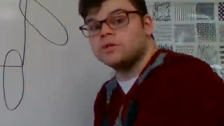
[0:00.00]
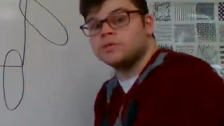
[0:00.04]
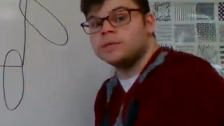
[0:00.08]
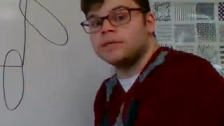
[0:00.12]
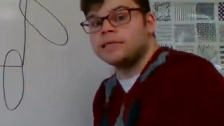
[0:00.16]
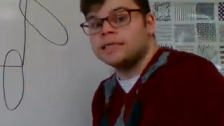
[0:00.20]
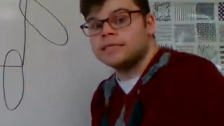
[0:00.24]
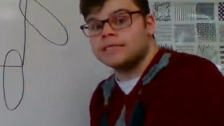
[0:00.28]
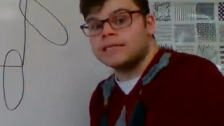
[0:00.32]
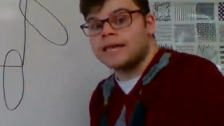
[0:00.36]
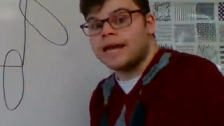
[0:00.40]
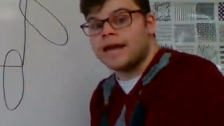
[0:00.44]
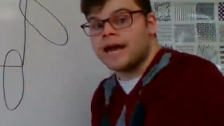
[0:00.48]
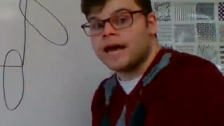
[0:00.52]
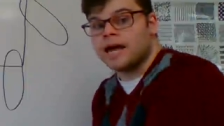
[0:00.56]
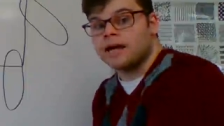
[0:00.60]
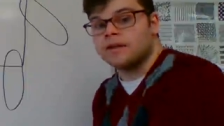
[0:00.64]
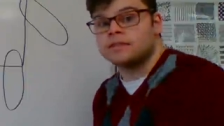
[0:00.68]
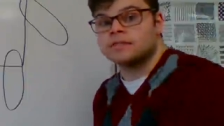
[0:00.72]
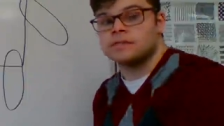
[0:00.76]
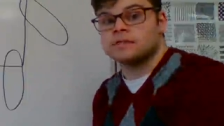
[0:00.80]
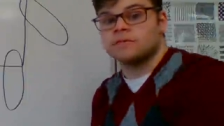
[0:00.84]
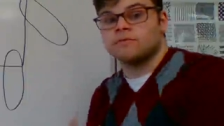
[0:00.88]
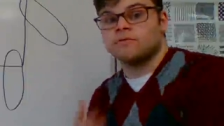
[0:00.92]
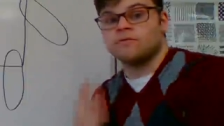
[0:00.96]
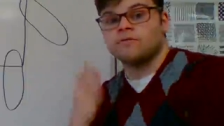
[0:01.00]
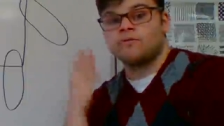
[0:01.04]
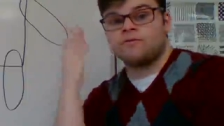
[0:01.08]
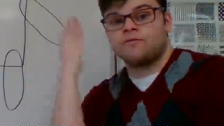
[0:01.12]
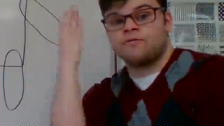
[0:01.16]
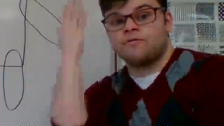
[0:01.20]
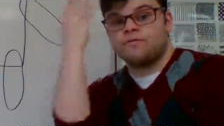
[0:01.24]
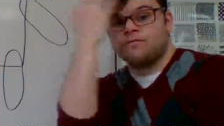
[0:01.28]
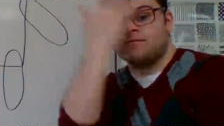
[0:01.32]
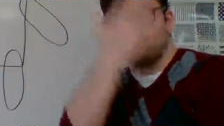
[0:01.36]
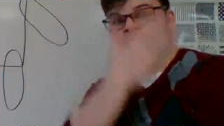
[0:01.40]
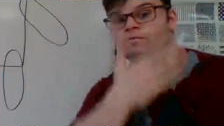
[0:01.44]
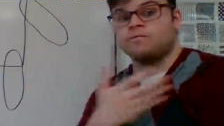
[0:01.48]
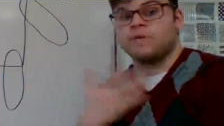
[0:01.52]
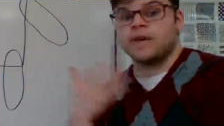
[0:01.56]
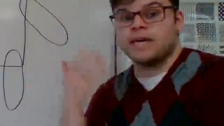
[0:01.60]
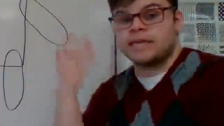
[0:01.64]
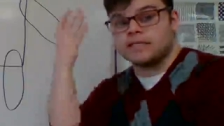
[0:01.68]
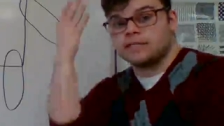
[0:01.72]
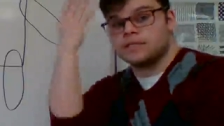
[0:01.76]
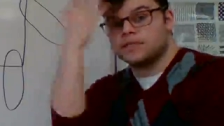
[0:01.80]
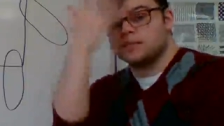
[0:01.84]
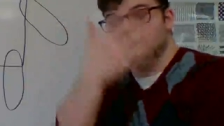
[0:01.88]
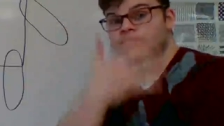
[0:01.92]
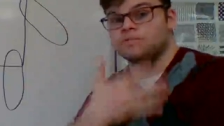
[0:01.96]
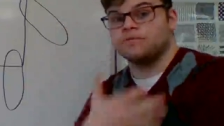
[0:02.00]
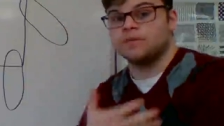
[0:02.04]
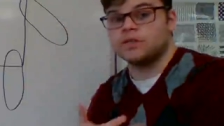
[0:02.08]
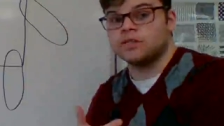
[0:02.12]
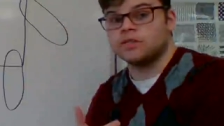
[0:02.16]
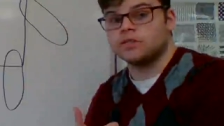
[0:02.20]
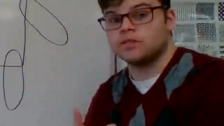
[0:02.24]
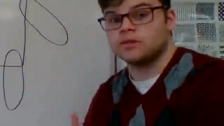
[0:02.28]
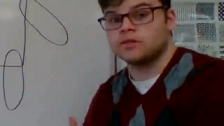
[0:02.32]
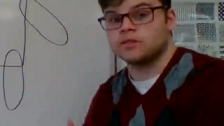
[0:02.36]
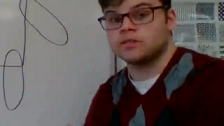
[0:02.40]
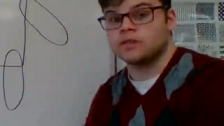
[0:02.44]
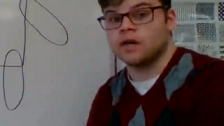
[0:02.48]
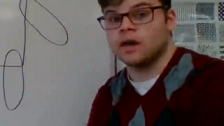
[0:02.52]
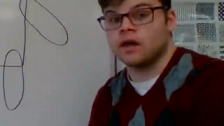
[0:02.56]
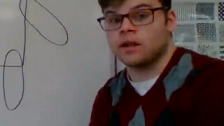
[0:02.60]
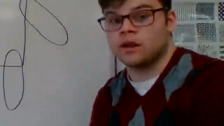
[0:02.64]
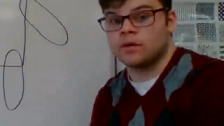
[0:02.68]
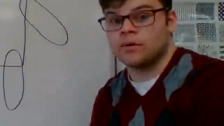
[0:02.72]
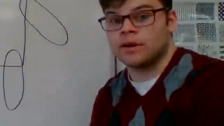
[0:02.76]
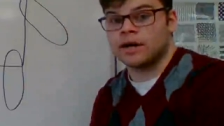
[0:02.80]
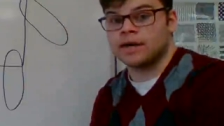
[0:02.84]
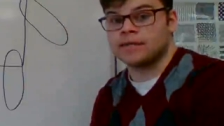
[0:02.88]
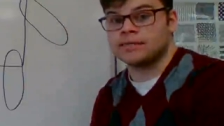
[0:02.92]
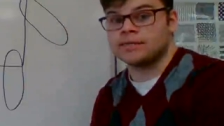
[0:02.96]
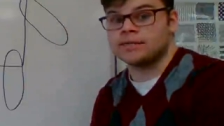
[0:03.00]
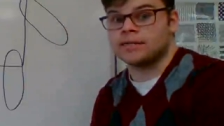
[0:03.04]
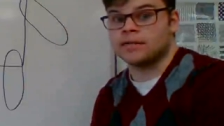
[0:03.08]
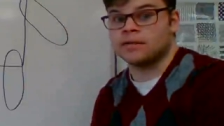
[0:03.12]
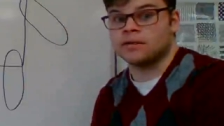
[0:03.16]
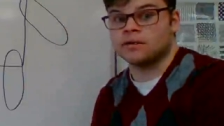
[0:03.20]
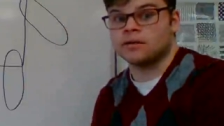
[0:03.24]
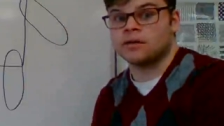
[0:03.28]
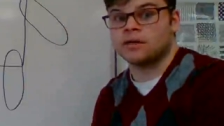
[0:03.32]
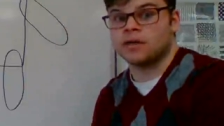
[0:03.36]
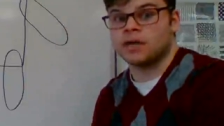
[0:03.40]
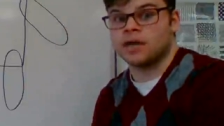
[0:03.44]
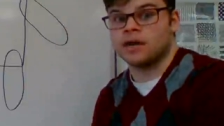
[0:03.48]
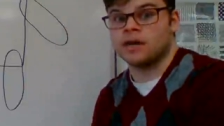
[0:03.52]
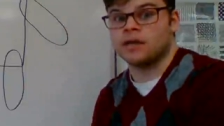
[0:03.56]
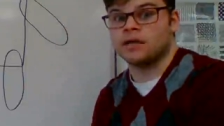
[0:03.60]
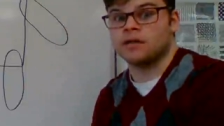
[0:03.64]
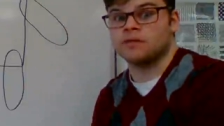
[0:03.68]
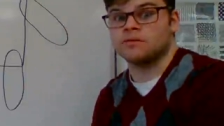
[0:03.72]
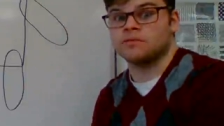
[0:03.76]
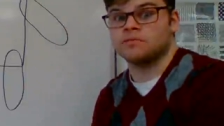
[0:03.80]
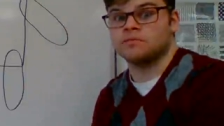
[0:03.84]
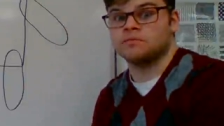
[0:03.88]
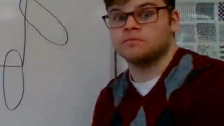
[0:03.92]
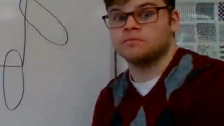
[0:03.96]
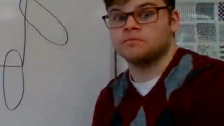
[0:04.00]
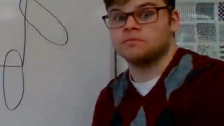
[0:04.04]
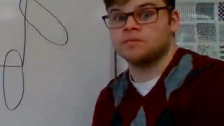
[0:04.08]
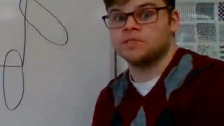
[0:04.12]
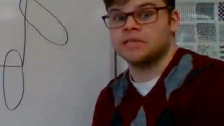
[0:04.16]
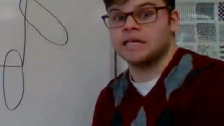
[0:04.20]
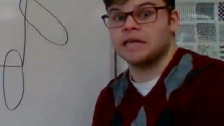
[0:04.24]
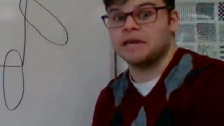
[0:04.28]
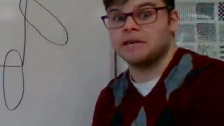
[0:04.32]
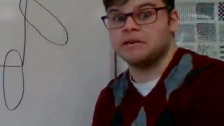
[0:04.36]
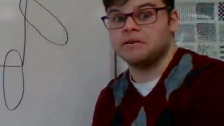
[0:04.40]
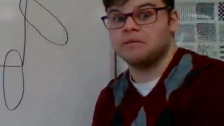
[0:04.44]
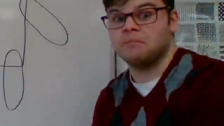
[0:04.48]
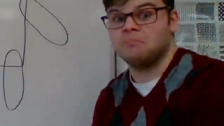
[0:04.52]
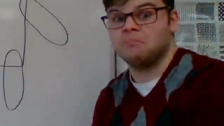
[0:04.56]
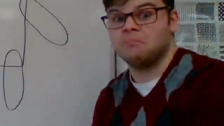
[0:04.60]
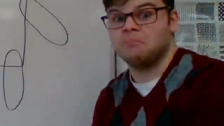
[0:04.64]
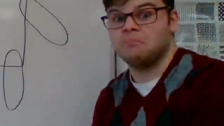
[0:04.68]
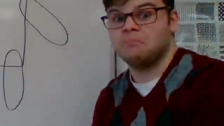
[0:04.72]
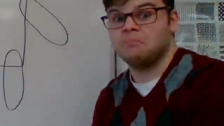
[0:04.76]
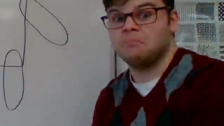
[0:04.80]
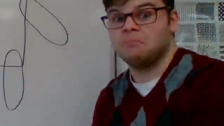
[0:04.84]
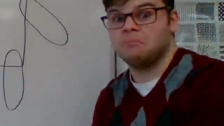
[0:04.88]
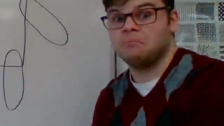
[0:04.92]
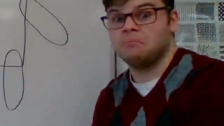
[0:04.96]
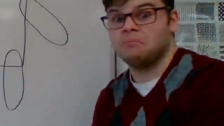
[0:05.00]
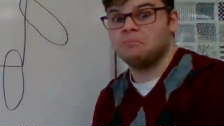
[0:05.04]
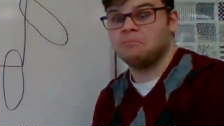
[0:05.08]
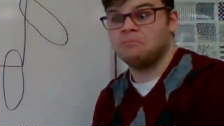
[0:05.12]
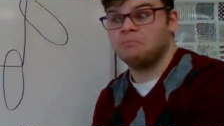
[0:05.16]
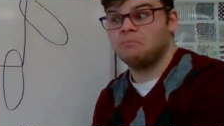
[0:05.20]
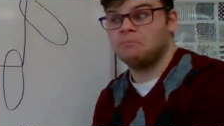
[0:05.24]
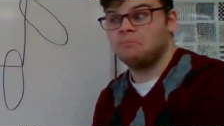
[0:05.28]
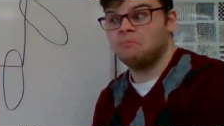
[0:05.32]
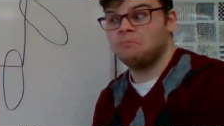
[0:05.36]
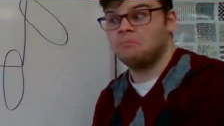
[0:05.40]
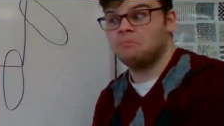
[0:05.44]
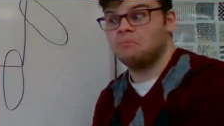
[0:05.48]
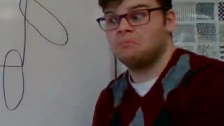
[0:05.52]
But what we need to do is we need to add some face features, otherwise they look kind of dead.